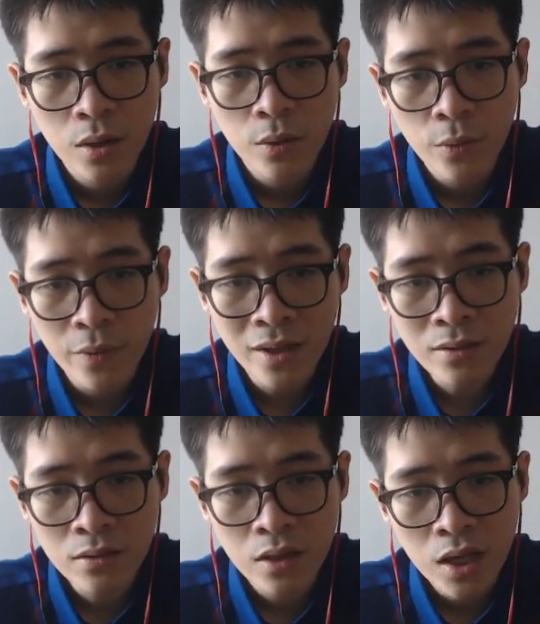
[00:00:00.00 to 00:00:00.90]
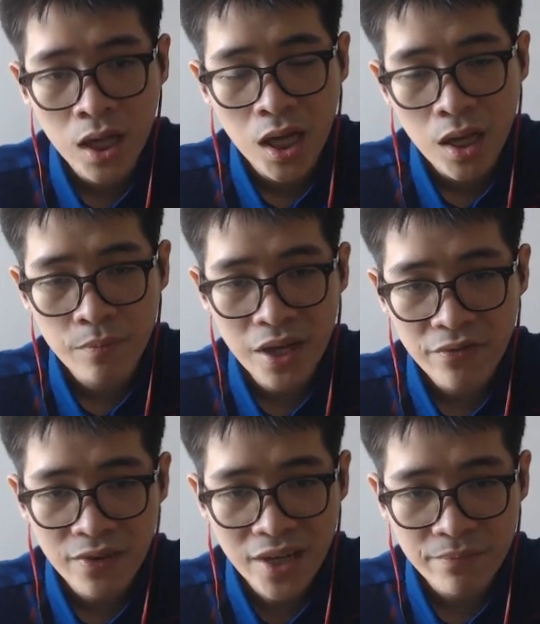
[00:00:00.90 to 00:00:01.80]
Well,
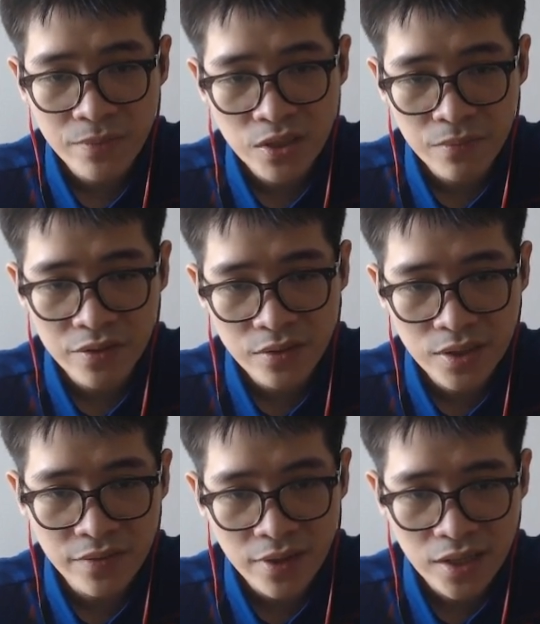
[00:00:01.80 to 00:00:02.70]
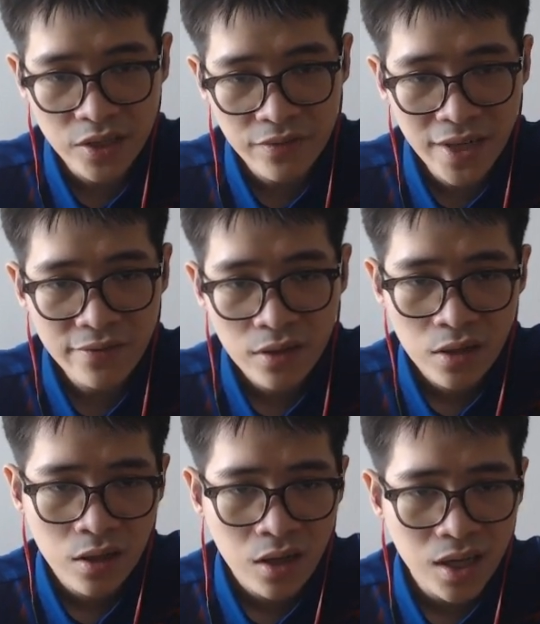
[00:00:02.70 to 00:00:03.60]
b5, bishop b7, g5,
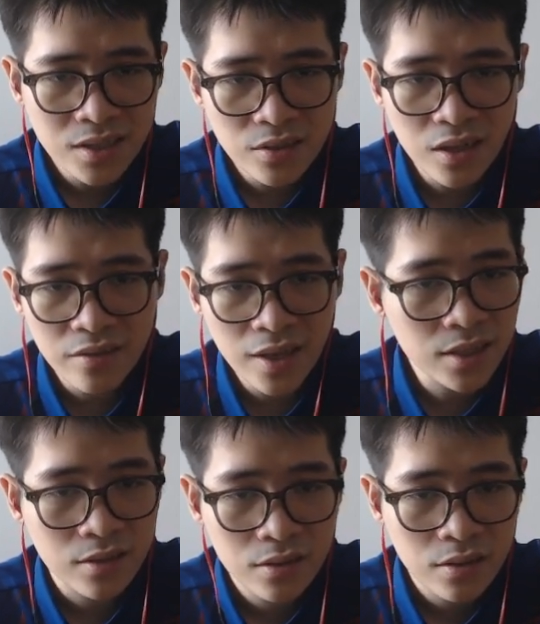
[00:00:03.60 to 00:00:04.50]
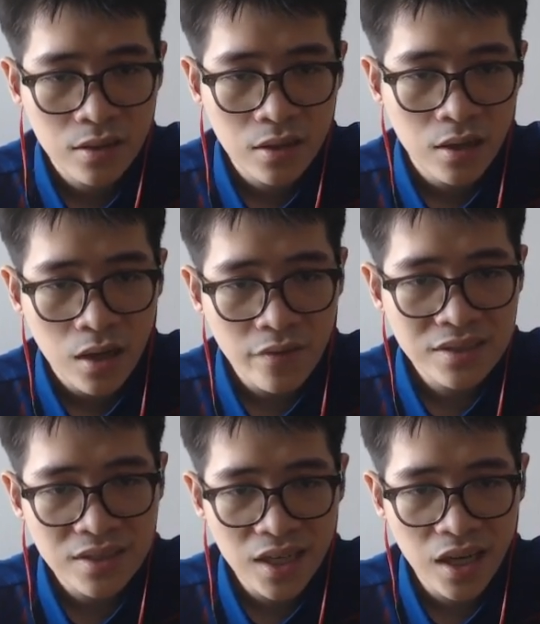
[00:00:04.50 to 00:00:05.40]
it is not a thing.
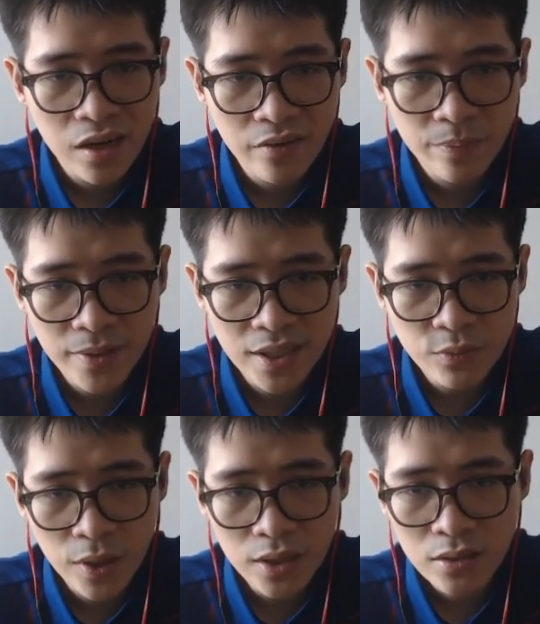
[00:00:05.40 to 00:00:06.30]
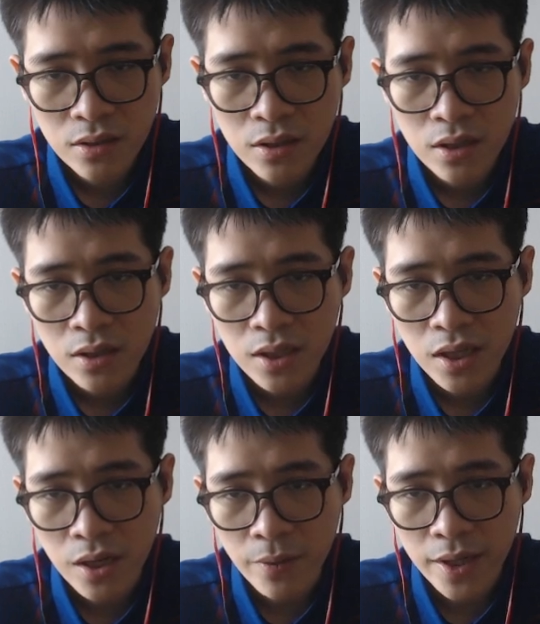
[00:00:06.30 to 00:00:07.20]
Obviously, here if you play this one, like
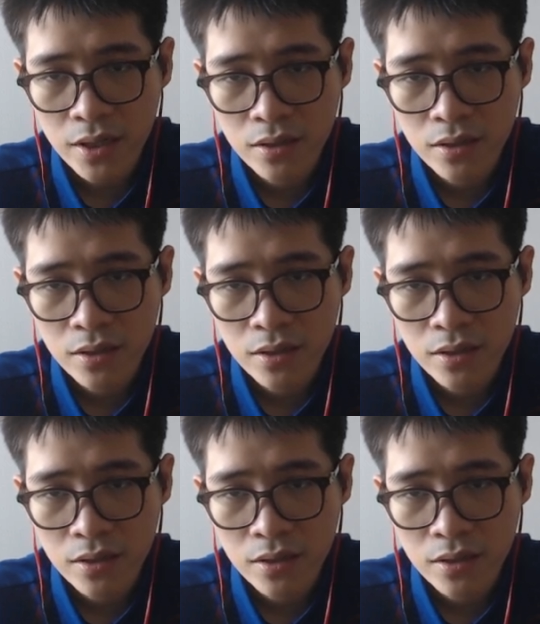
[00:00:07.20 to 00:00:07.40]
here, right?